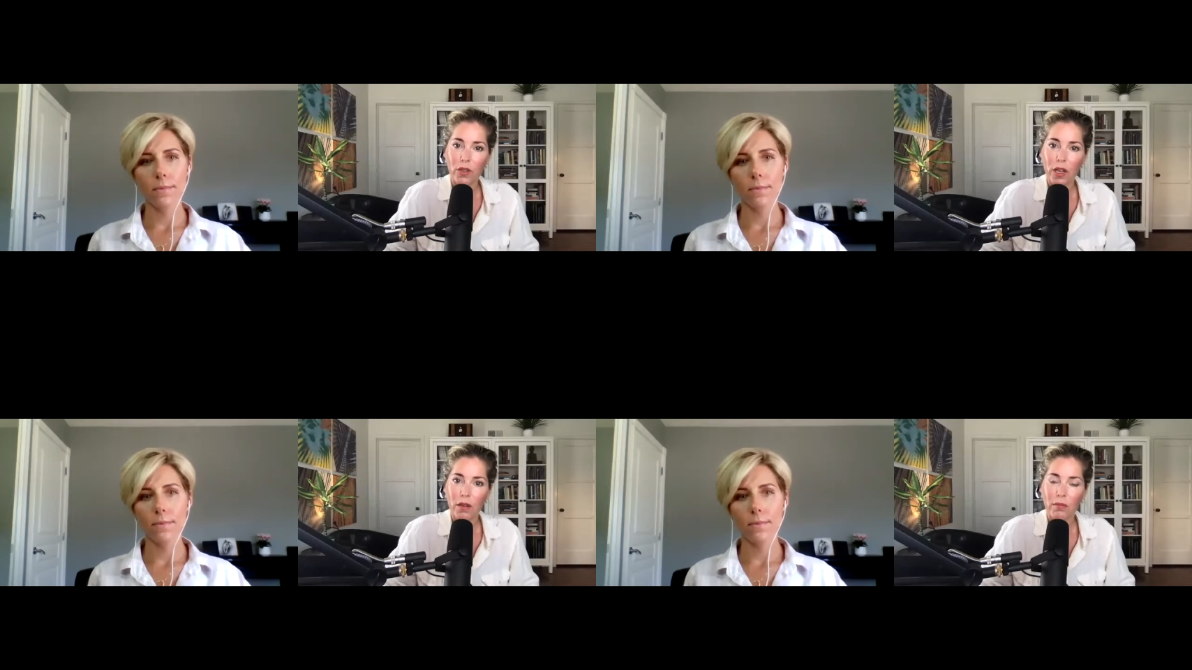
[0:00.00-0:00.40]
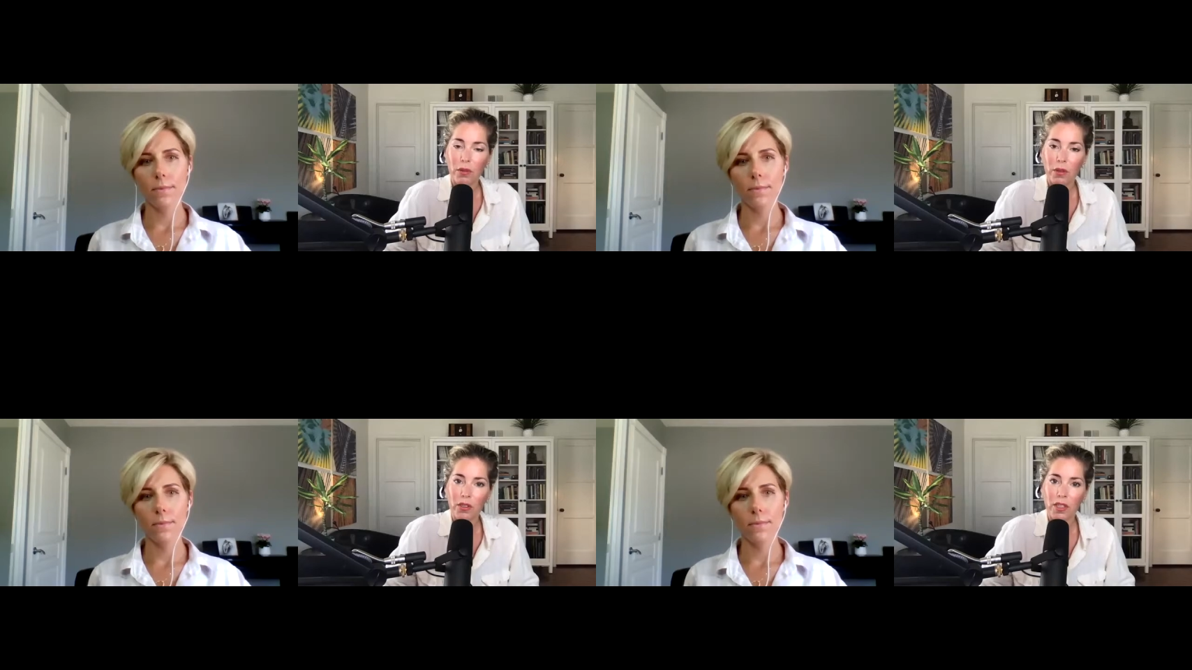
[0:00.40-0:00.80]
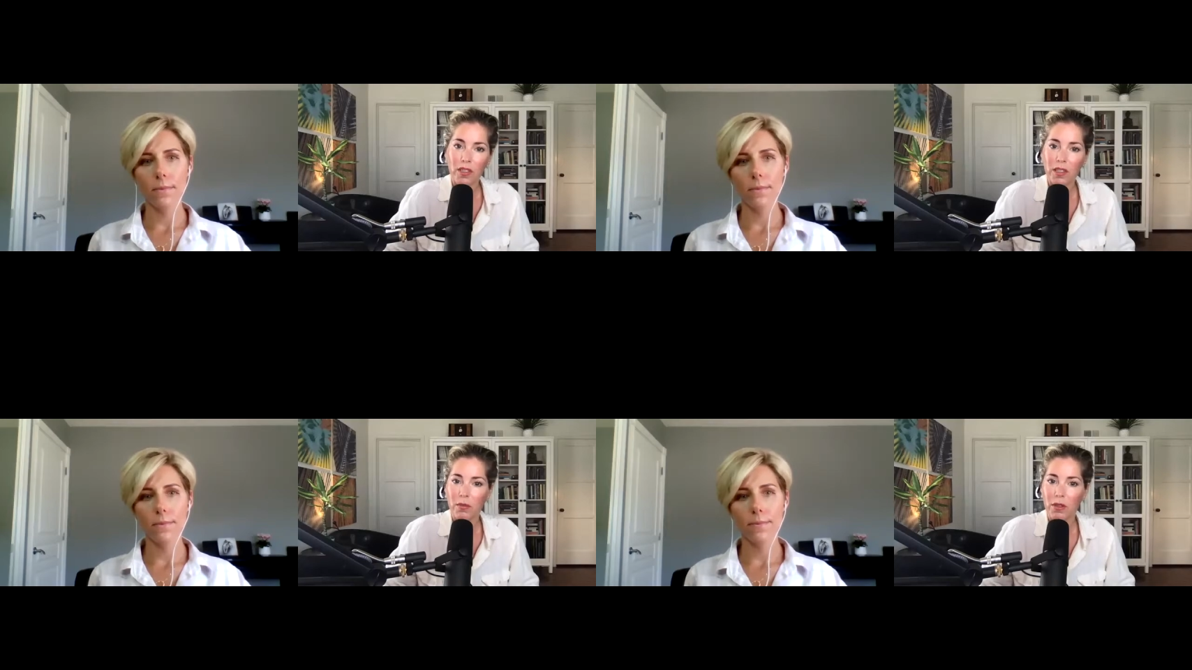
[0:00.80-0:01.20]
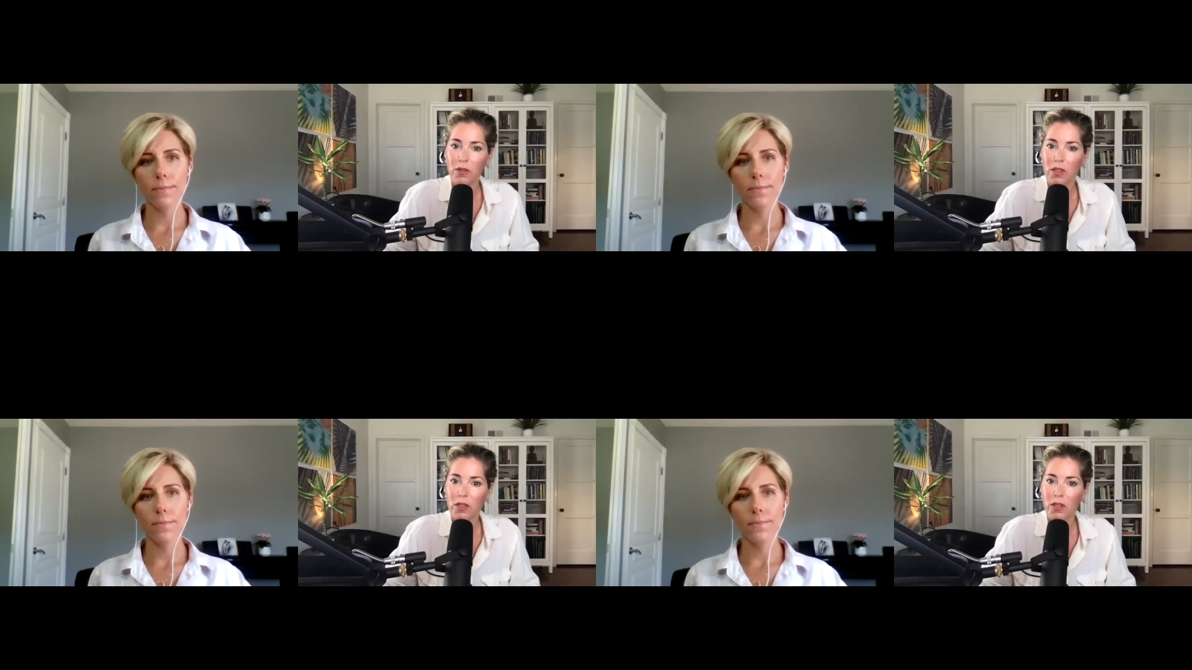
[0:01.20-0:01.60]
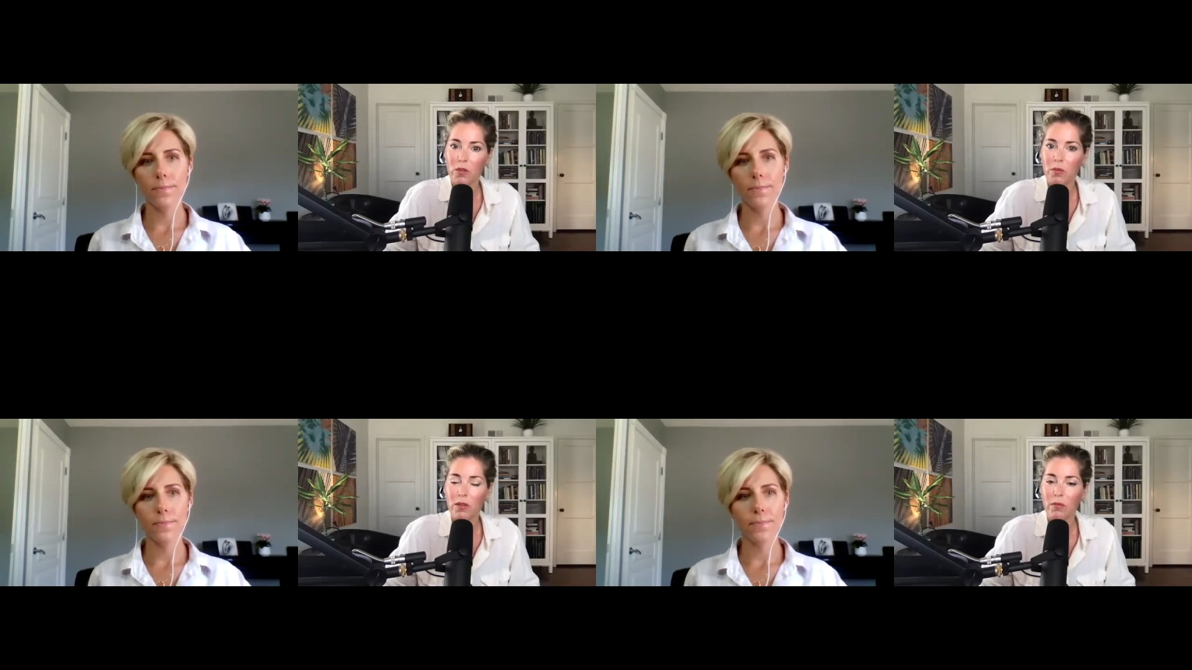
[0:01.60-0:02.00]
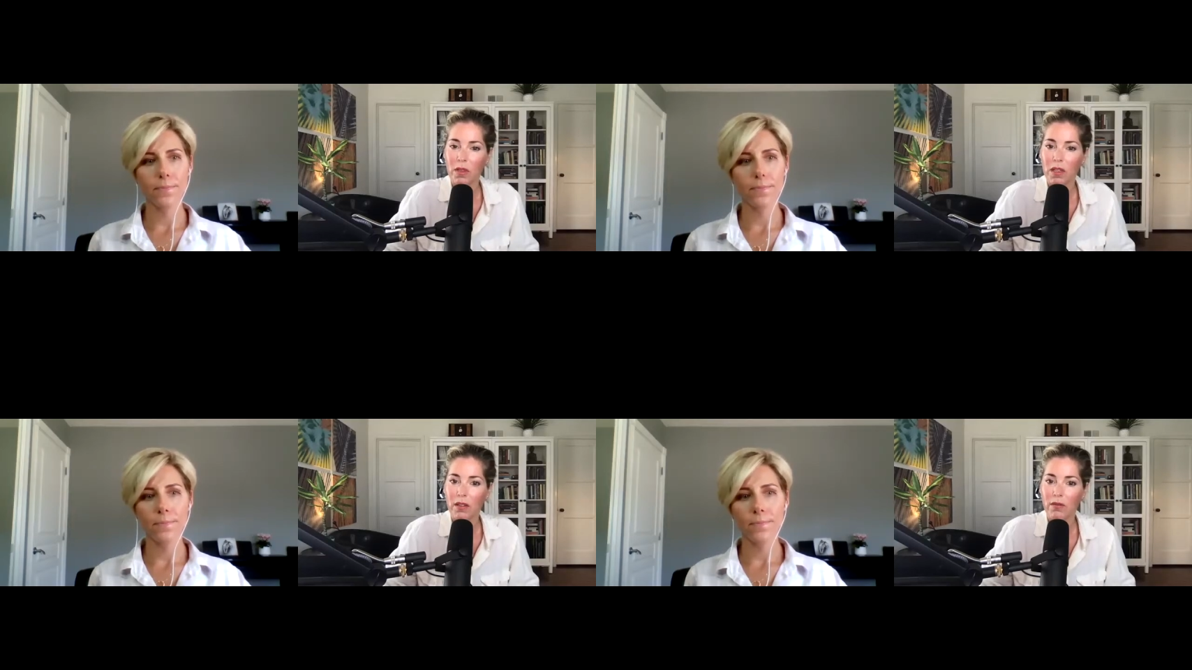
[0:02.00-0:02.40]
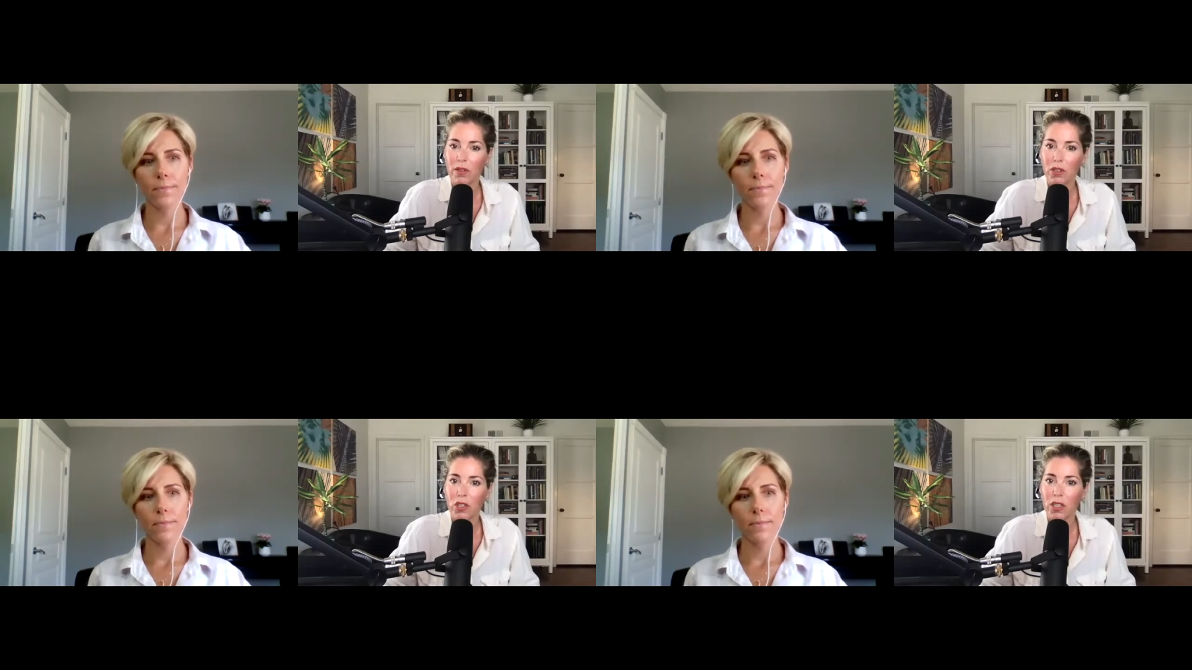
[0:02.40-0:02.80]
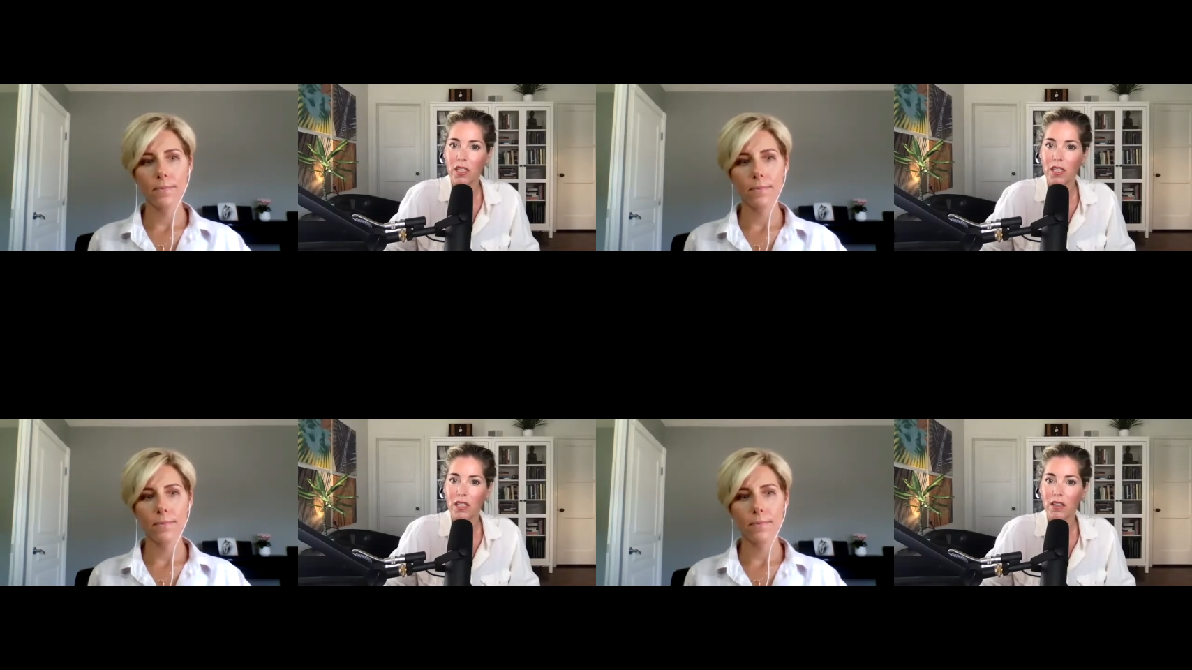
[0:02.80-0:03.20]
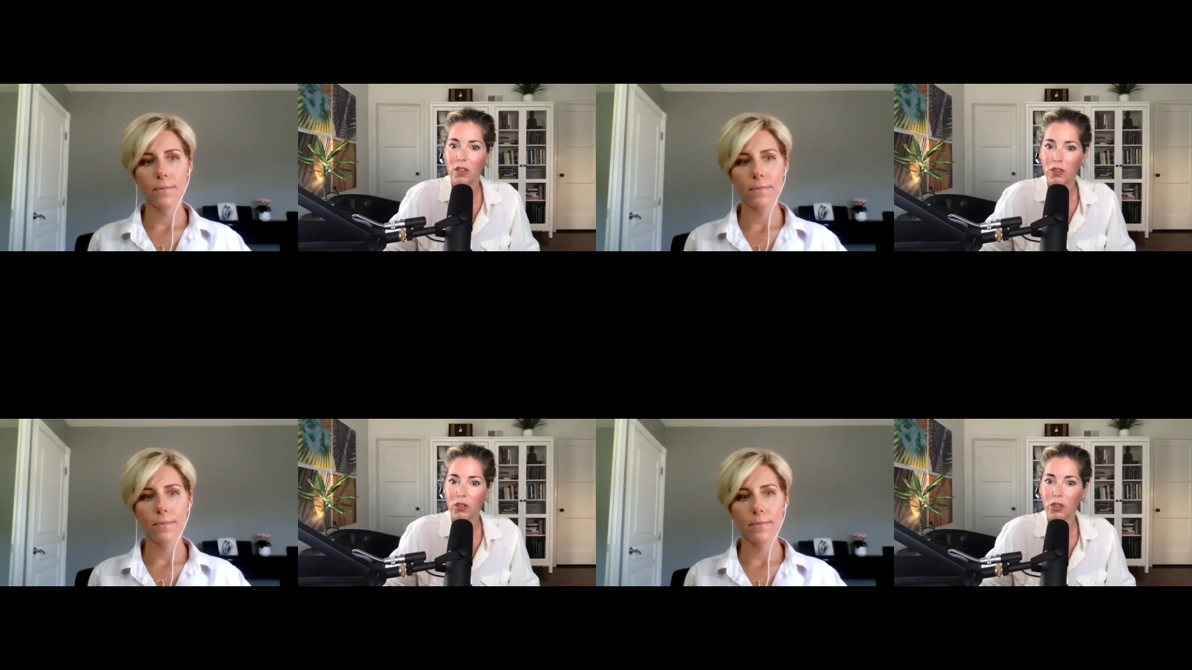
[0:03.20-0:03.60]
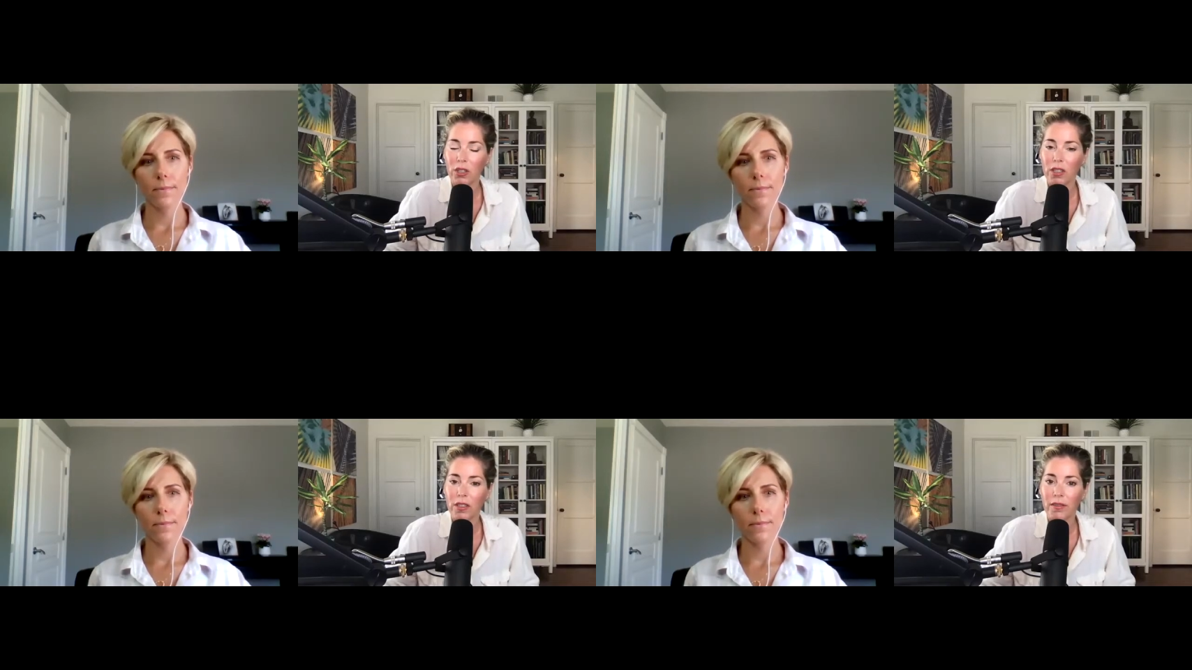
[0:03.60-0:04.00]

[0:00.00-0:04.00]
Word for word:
Speaker 1: um, person, someone who's consuming meat and fish, eating it undercooked?